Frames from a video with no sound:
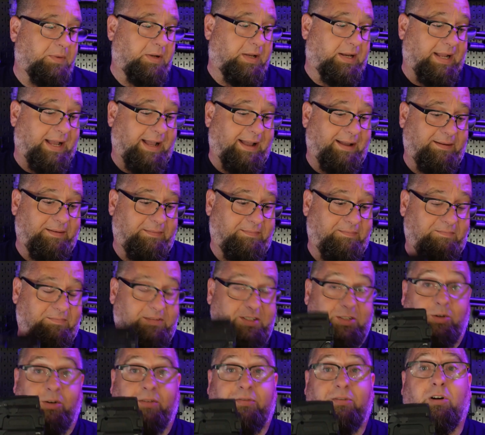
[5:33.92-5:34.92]
But
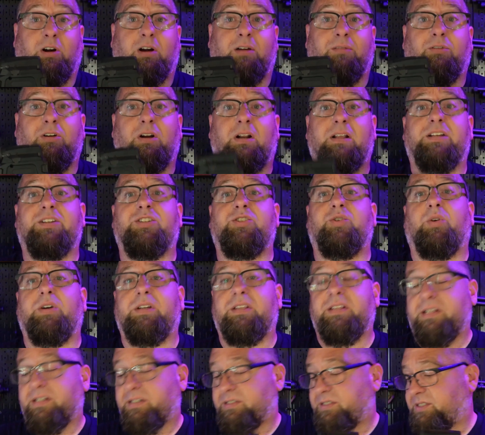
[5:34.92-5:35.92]
so far I've really
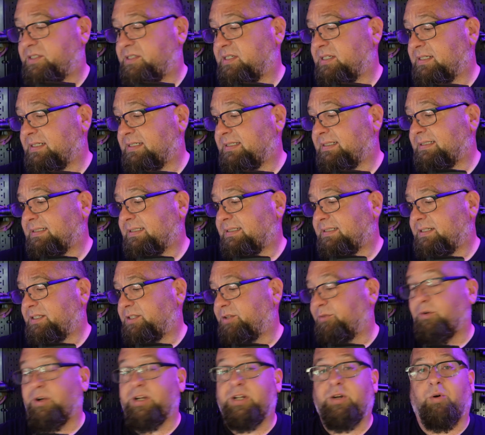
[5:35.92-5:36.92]
enjoyed this.
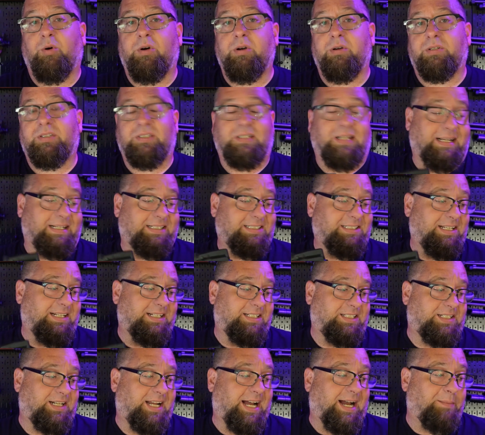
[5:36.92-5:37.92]
The recoils, like I said,
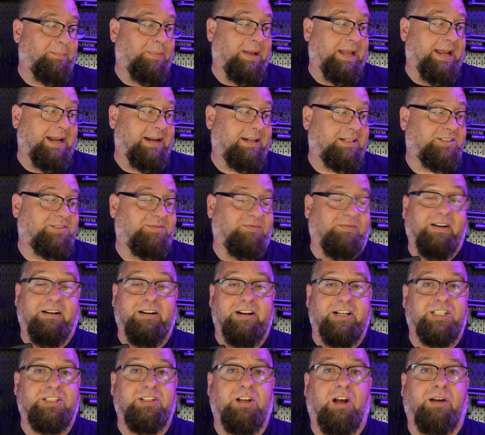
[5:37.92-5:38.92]
is not bad. It's
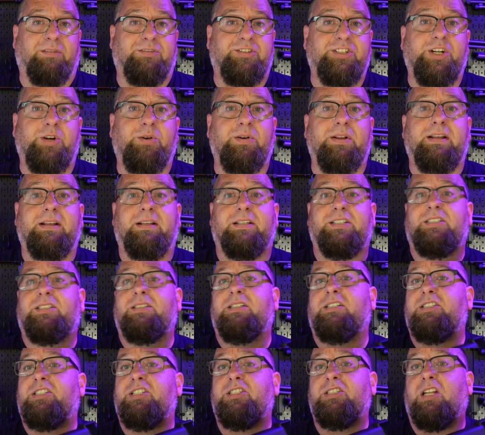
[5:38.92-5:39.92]
very soft shooting. It's
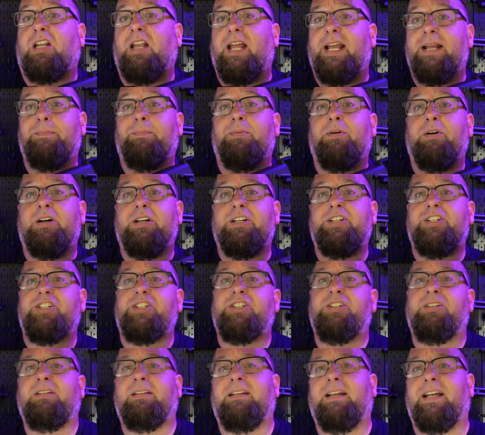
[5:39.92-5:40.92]
just a light
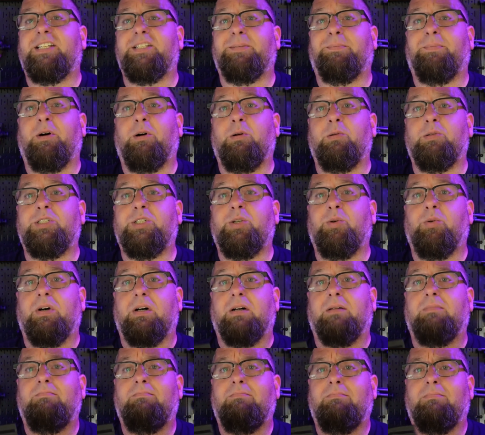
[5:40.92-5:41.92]
push as opposed to
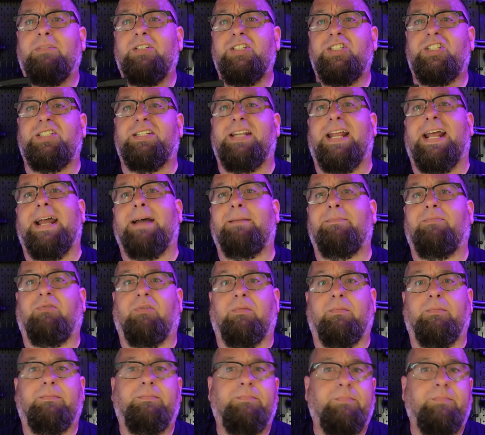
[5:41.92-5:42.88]
a snap. From